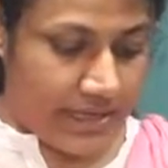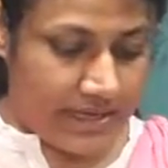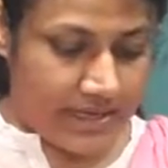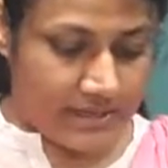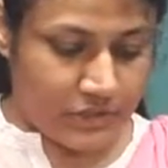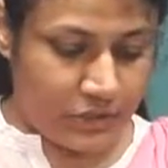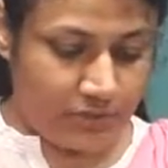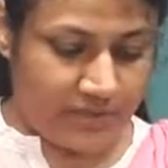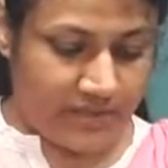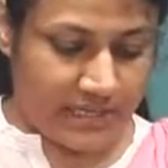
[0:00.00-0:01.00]
Against whom,
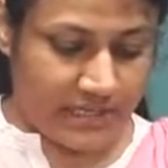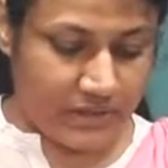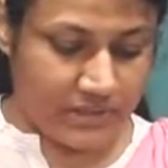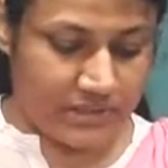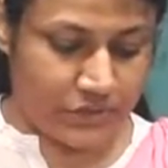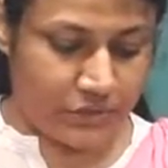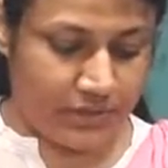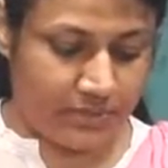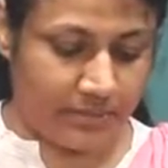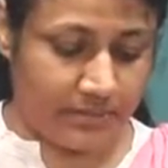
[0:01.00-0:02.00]
when the accusers stood
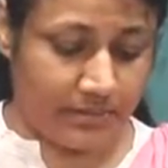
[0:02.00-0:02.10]
up,